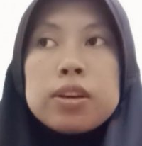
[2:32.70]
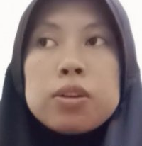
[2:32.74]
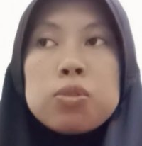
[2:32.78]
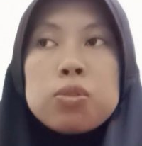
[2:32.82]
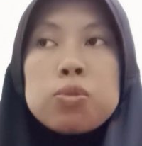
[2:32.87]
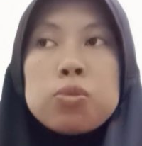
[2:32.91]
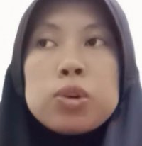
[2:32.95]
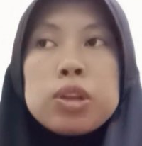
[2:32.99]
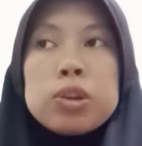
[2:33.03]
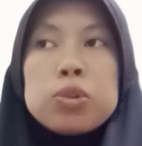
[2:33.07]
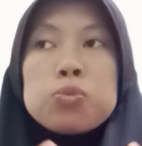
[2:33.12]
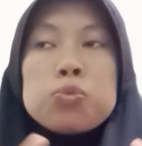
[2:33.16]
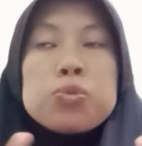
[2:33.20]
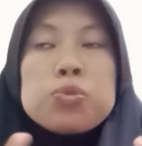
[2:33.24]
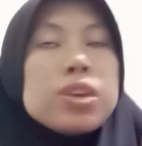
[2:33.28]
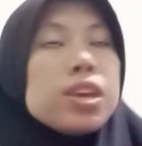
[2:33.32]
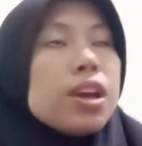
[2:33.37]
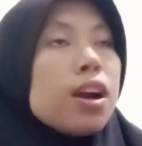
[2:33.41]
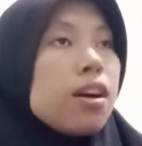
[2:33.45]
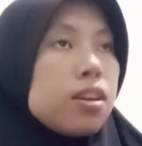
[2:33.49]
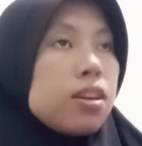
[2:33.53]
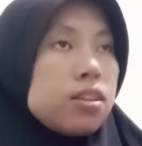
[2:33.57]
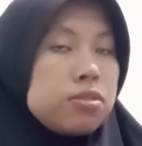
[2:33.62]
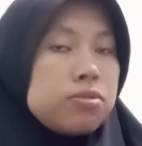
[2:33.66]
when we
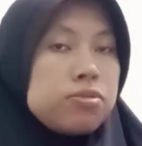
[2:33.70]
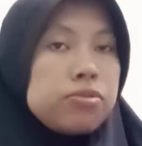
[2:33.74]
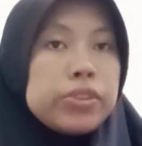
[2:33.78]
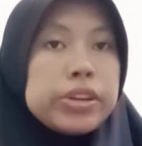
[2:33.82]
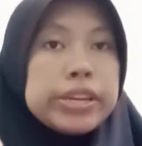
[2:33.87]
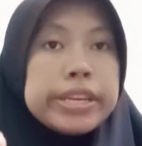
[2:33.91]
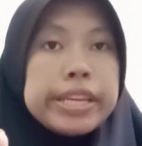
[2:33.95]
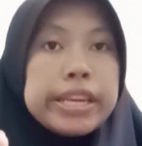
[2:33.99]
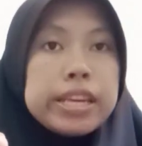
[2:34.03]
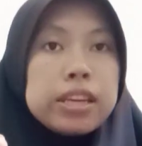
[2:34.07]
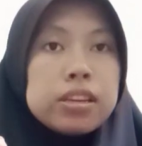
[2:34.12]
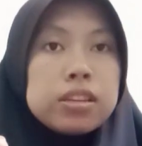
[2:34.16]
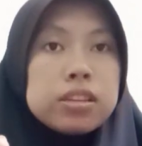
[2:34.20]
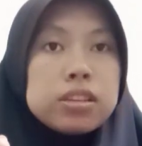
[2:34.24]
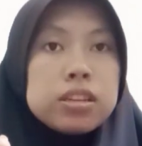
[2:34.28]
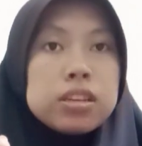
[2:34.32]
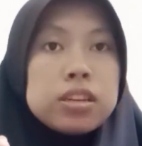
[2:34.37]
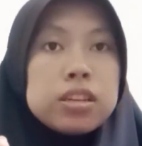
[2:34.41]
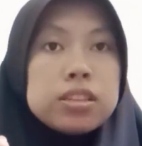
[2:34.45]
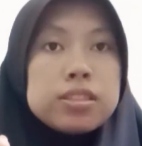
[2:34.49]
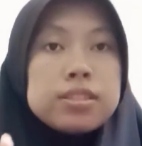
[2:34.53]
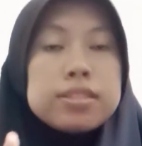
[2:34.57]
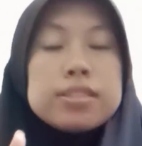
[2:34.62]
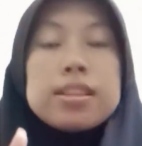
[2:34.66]
are reading
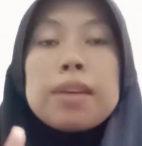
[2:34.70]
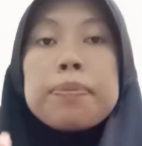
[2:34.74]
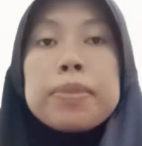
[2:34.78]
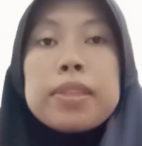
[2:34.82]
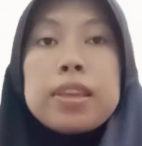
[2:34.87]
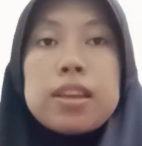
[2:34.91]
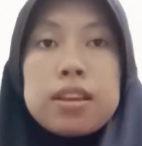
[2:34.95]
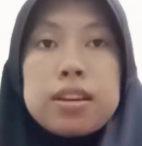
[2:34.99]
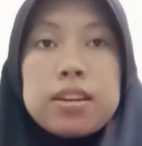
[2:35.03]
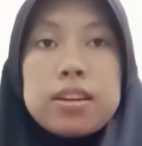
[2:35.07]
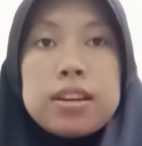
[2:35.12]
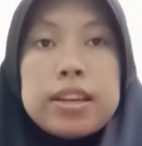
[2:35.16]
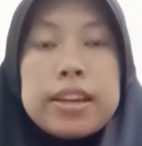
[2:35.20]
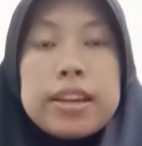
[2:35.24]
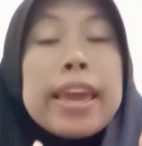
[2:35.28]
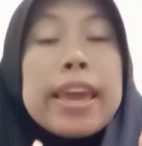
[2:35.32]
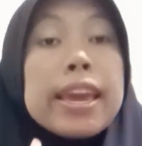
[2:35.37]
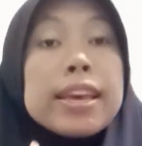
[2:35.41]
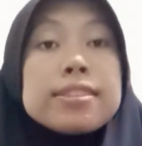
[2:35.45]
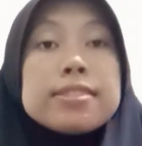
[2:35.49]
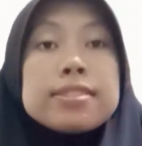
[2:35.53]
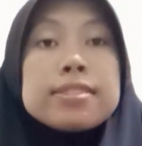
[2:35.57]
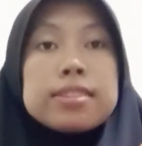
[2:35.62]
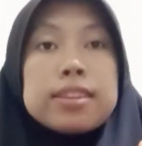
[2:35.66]
something, an
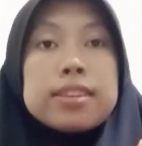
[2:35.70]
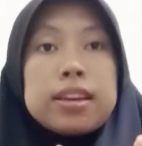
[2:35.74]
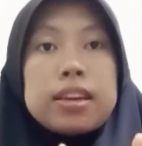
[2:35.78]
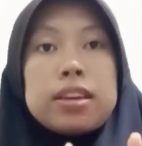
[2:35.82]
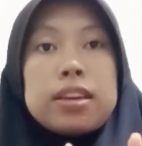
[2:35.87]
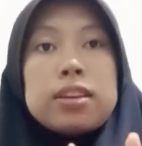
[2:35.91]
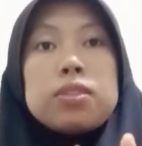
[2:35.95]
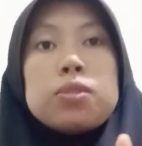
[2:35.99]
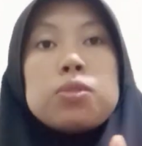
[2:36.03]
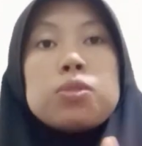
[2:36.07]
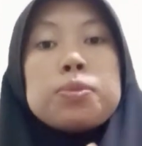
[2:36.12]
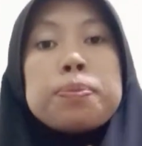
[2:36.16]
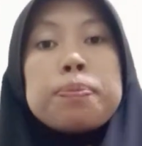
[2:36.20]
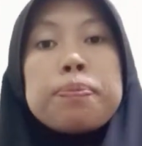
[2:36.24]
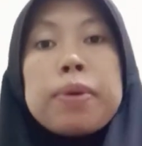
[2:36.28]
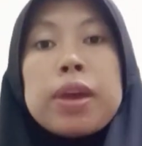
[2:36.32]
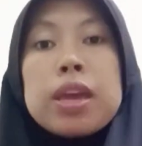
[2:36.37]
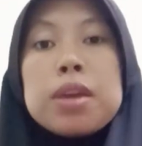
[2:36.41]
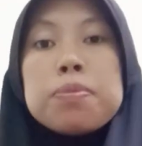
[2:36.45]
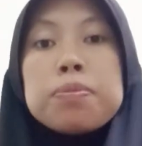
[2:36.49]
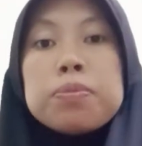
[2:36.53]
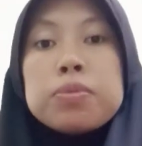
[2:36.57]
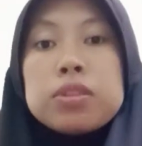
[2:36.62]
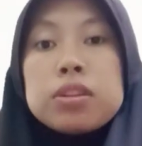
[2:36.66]
essay or
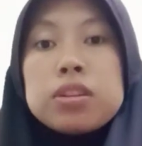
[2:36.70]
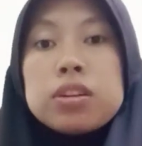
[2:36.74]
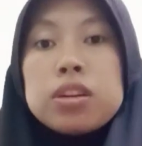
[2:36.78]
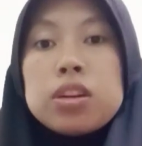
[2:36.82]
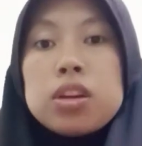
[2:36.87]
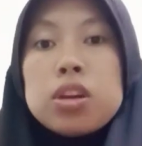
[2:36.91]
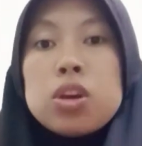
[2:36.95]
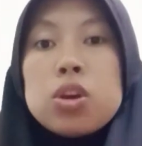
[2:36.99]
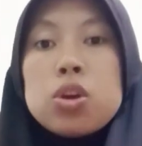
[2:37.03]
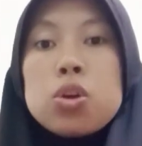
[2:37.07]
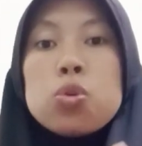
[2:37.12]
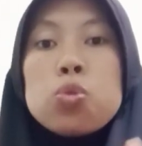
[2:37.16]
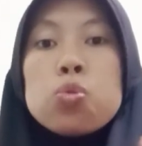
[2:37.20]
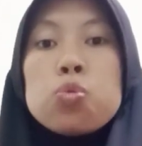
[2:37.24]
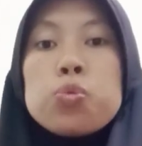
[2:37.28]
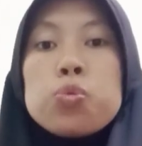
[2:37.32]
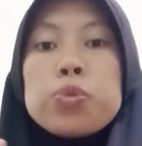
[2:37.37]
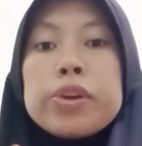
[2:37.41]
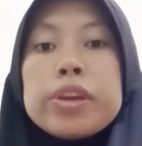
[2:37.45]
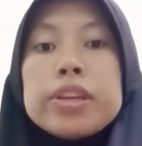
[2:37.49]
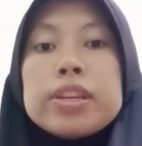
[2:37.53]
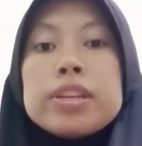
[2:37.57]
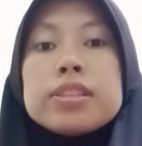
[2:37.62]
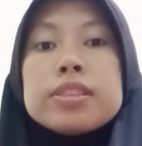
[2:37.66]
paper,
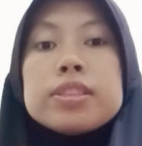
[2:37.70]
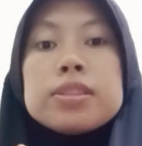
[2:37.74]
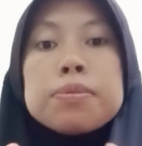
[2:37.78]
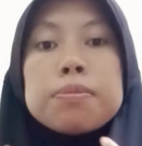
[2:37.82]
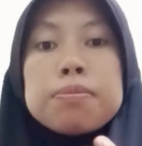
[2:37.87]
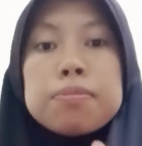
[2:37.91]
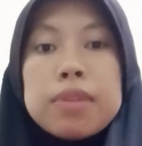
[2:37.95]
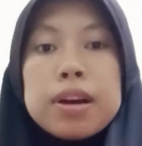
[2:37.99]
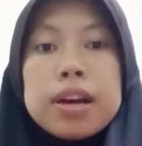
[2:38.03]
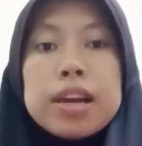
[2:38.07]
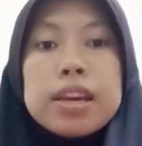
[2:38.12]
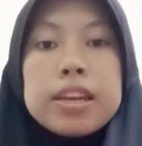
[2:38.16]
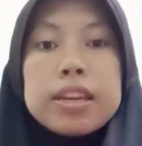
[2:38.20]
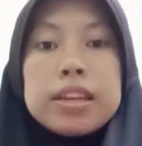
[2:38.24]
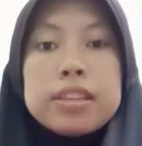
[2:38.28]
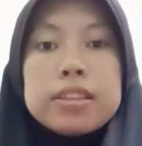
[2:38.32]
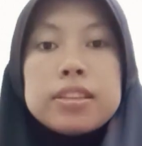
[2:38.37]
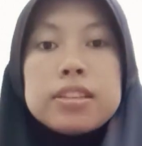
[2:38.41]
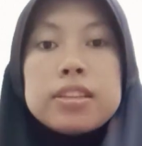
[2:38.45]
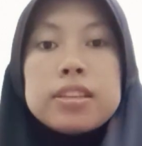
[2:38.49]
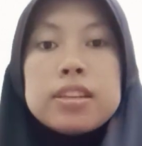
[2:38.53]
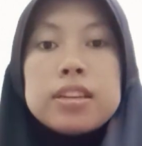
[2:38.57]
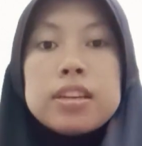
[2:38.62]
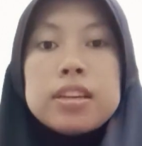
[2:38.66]
we
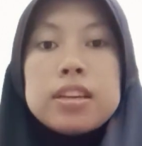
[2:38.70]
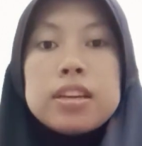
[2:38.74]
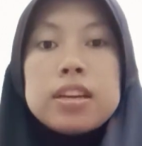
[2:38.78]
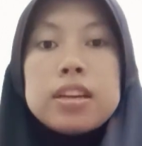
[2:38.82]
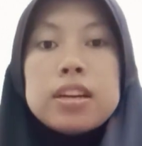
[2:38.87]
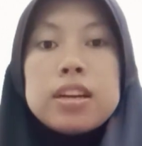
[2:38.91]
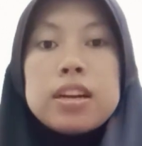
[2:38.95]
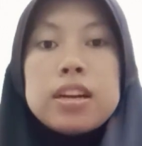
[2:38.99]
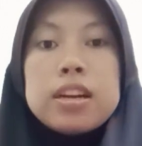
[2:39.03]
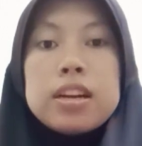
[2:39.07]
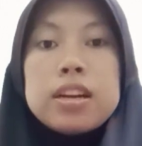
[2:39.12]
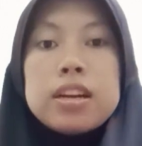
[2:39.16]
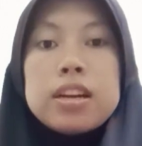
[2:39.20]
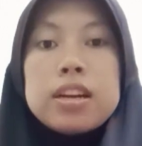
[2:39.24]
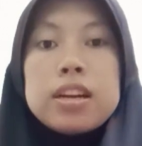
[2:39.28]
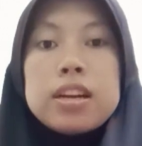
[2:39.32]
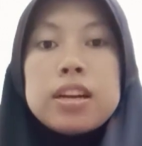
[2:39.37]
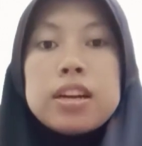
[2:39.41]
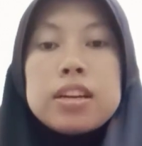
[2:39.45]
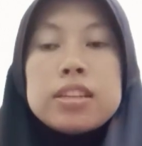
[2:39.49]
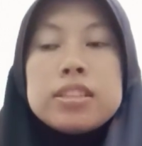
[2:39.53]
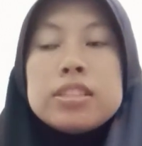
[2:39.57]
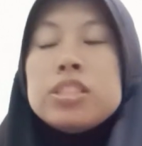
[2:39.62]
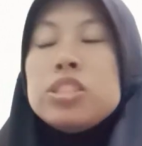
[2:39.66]
determine
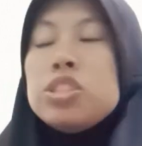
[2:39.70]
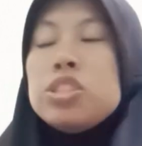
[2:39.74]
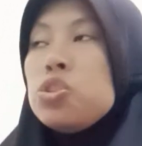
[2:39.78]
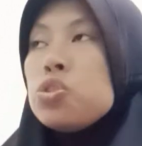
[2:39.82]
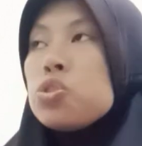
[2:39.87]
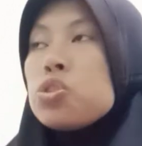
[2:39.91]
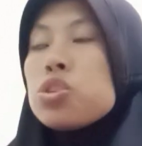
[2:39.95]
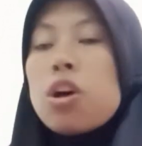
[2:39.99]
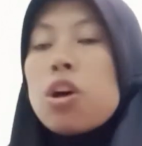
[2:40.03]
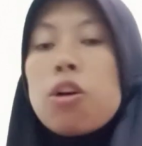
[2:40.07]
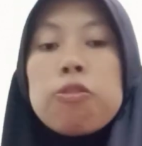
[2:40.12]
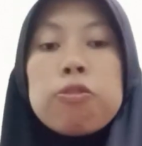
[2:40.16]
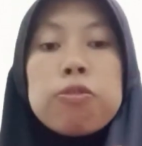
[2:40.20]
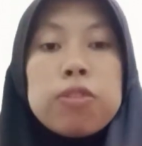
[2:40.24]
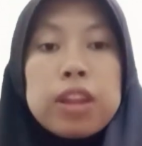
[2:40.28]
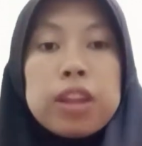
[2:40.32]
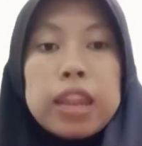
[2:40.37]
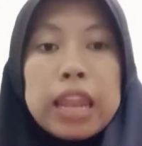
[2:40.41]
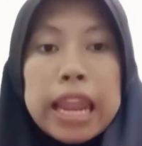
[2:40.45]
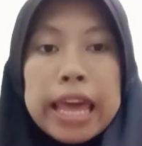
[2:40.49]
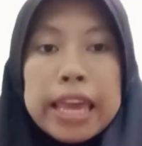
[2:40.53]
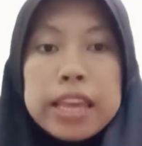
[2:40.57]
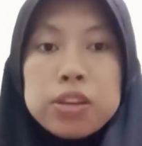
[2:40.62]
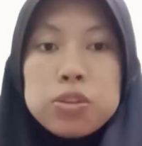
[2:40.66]
the use of
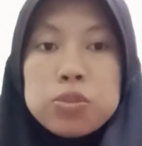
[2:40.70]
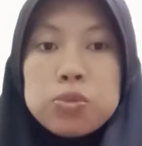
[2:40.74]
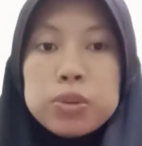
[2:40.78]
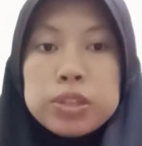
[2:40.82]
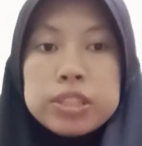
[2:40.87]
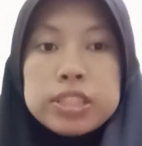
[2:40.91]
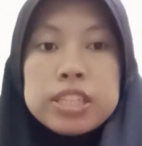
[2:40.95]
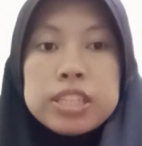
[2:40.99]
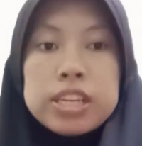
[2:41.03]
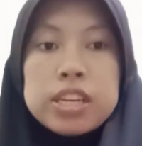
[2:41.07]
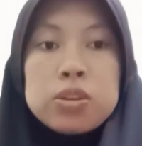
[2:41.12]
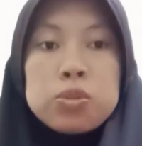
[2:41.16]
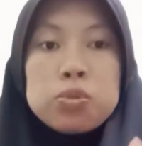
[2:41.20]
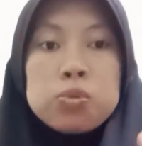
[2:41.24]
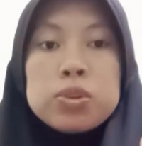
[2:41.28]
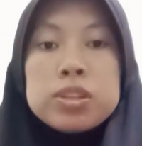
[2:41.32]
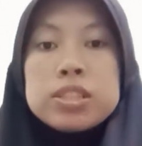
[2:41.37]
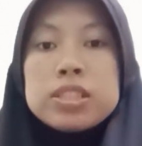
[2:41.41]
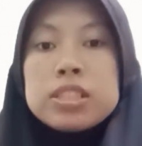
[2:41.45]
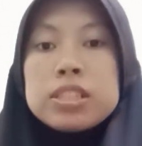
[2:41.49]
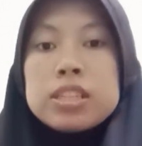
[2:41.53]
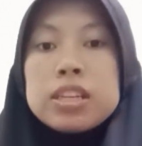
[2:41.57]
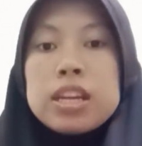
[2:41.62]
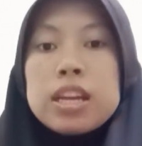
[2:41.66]
language in
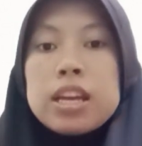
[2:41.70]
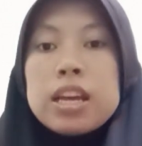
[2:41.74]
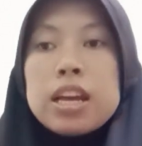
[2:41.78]
which